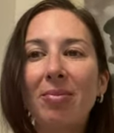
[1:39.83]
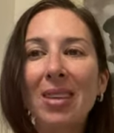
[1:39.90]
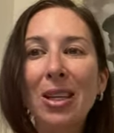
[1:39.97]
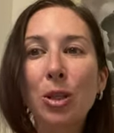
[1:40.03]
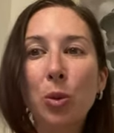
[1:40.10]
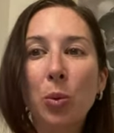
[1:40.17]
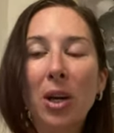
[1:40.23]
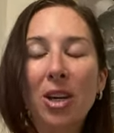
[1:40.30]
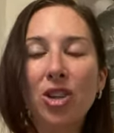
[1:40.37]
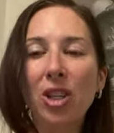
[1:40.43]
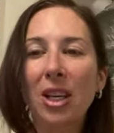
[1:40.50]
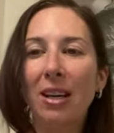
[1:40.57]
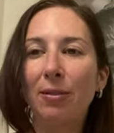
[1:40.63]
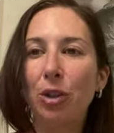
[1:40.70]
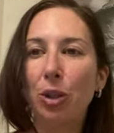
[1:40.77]
So we're actually
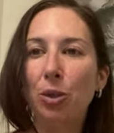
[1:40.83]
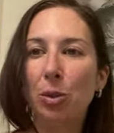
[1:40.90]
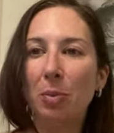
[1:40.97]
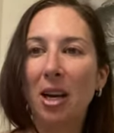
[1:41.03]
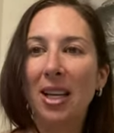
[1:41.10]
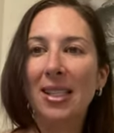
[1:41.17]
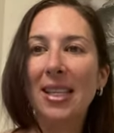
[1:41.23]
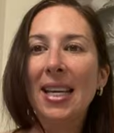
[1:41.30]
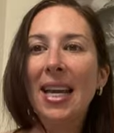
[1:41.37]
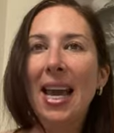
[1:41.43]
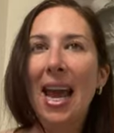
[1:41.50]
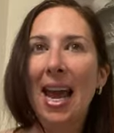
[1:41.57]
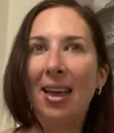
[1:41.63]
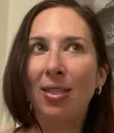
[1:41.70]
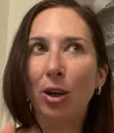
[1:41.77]
gonna have two spots.
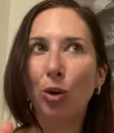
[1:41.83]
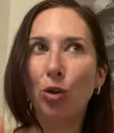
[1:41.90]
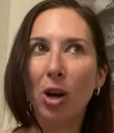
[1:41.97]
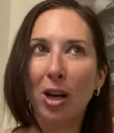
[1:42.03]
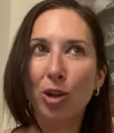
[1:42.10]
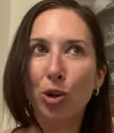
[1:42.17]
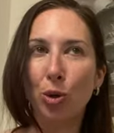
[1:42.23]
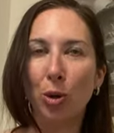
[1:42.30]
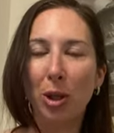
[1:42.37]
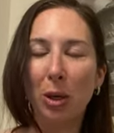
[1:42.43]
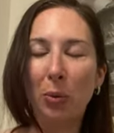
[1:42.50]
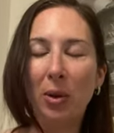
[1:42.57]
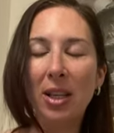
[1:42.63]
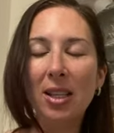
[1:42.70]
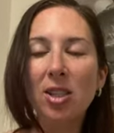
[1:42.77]
And the garage door that
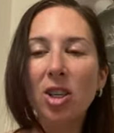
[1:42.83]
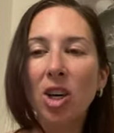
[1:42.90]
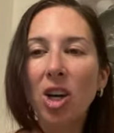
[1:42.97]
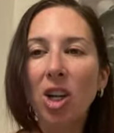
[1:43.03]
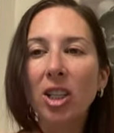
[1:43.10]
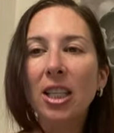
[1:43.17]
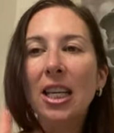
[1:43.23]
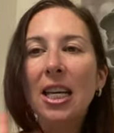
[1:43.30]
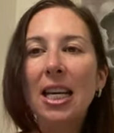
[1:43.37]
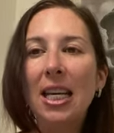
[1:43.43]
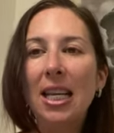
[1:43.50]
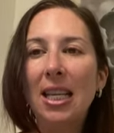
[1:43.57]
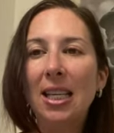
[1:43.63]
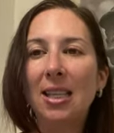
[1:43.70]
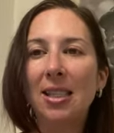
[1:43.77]
we mm-hmm. installed
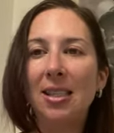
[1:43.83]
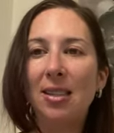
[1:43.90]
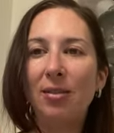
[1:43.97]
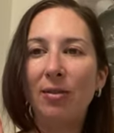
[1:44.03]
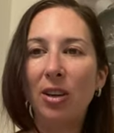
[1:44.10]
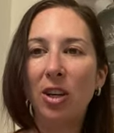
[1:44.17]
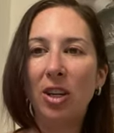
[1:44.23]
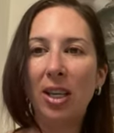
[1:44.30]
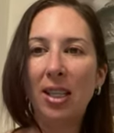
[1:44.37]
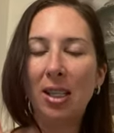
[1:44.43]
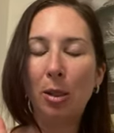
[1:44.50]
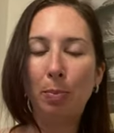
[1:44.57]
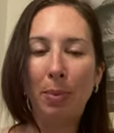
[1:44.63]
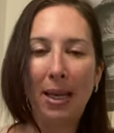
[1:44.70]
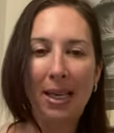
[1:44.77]
is very
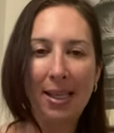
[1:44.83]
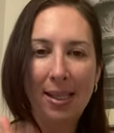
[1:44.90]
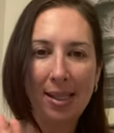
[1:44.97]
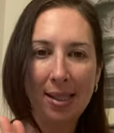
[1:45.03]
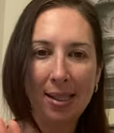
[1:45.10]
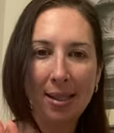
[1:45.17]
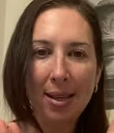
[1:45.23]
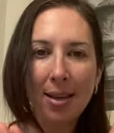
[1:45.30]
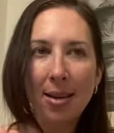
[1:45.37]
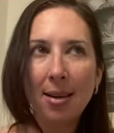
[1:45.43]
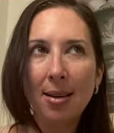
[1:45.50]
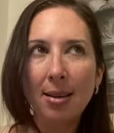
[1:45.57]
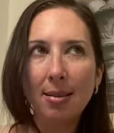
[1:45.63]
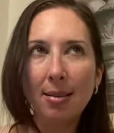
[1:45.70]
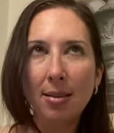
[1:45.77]
space.
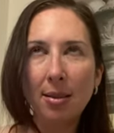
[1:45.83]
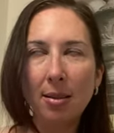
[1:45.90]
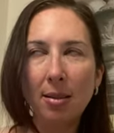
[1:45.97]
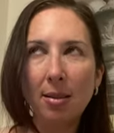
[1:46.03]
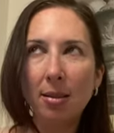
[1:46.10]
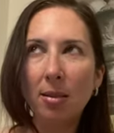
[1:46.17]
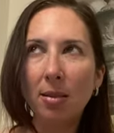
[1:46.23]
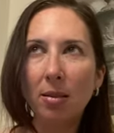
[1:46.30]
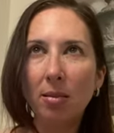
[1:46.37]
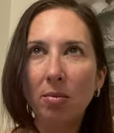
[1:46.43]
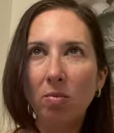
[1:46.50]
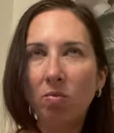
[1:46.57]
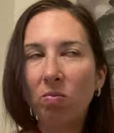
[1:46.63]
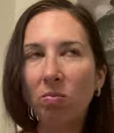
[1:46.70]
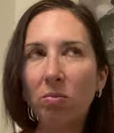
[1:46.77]
Uh,
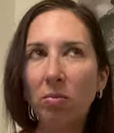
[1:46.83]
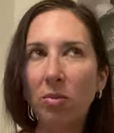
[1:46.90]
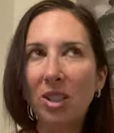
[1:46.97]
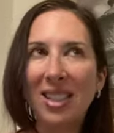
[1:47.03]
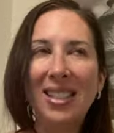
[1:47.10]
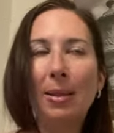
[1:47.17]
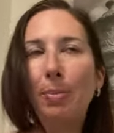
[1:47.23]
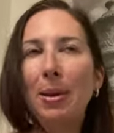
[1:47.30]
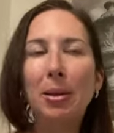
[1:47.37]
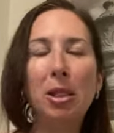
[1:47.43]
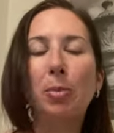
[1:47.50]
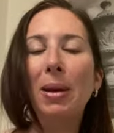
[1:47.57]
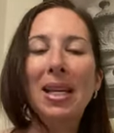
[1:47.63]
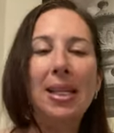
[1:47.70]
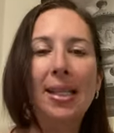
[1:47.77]

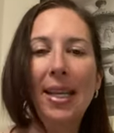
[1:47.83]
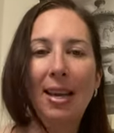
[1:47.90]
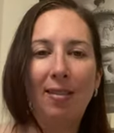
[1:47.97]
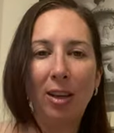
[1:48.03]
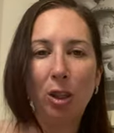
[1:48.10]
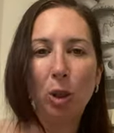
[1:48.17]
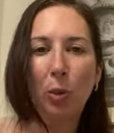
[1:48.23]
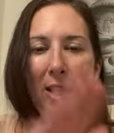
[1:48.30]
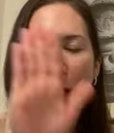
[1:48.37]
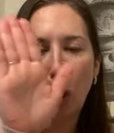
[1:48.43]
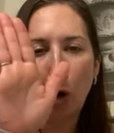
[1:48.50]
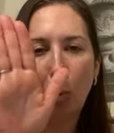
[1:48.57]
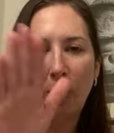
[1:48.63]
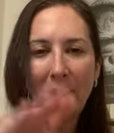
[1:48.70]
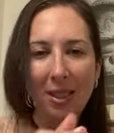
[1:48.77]
space saving so when it
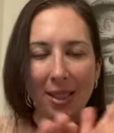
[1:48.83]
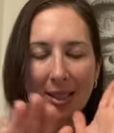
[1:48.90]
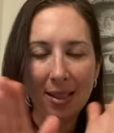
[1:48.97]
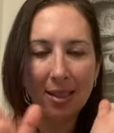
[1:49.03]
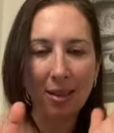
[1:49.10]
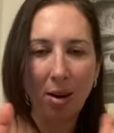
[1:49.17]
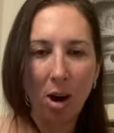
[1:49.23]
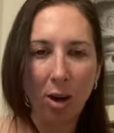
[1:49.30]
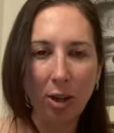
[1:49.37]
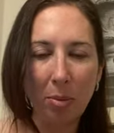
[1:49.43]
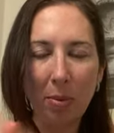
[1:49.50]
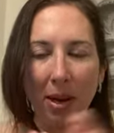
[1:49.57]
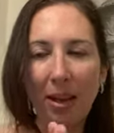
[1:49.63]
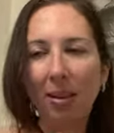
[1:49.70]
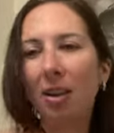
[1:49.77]
opens it doesn't
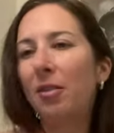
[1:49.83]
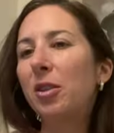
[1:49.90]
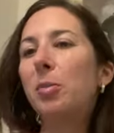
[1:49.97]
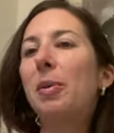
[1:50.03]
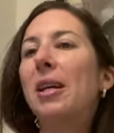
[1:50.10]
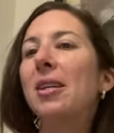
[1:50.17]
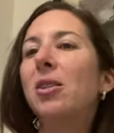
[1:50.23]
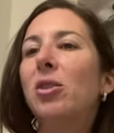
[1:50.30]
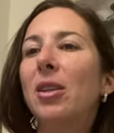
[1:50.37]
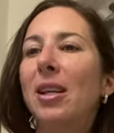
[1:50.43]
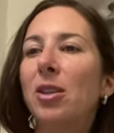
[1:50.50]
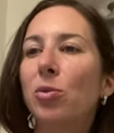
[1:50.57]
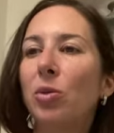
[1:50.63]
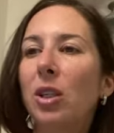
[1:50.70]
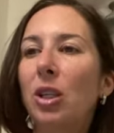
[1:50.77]
occupy a lot of space so
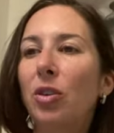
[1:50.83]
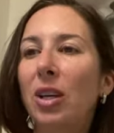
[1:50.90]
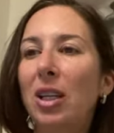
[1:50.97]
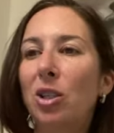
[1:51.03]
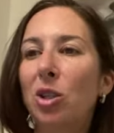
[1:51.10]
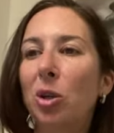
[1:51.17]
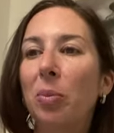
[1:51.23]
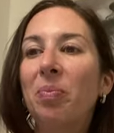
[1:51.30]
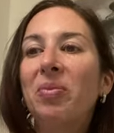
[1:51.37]
that's really great too